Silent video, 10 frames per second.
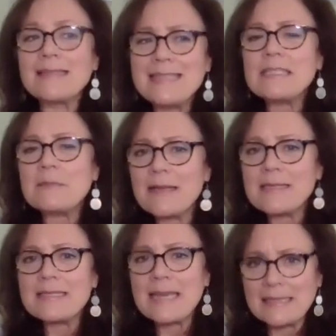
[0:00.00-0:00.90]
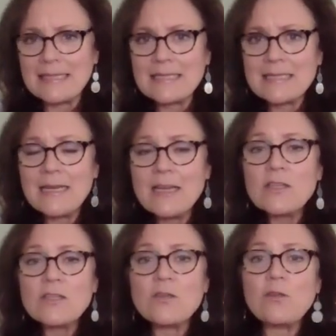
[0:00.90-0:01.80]
6 months at least,
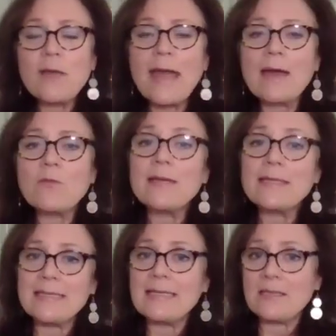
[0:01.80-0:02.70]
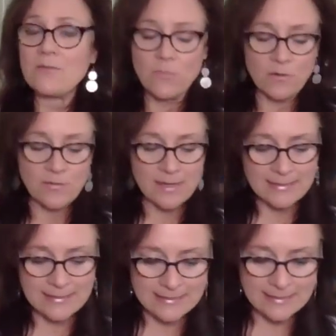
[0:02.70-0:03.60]
so you can reassess it for the
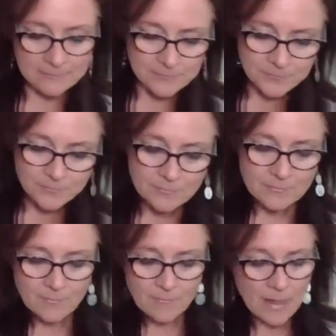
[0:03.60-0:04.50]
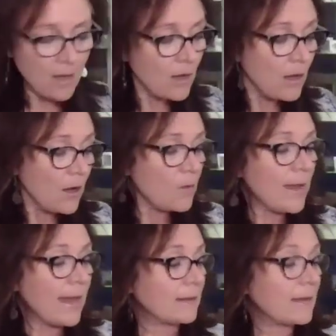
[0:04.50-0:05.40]
next season.
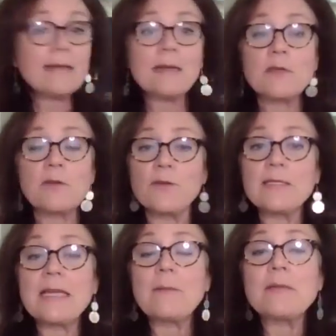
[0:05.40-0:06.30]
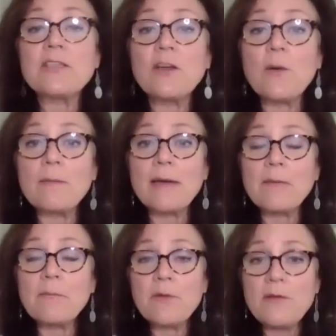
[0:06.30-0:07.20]
Okay, a lot of times our first step is to go out and buy
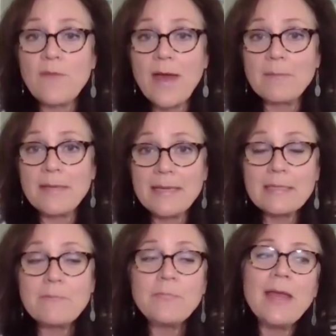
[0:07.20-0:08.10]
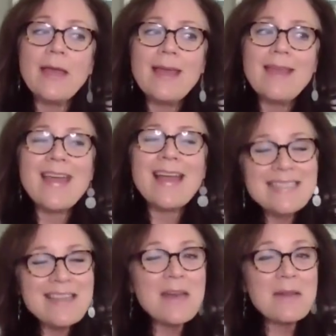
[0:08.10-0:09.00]
a prefab kit.
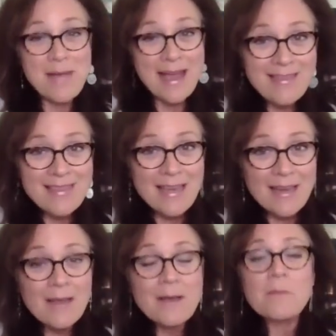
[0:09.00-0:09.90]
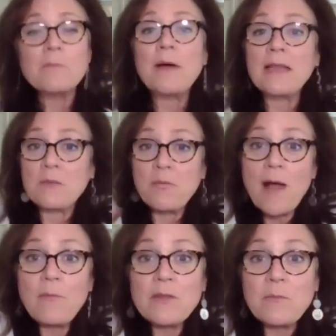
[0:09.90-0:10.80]
That's not a bad thing, but the
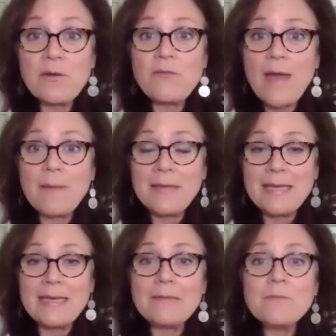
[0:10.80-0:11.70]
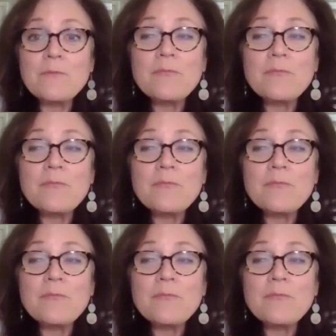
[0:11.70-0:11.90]
problem with a prefab kit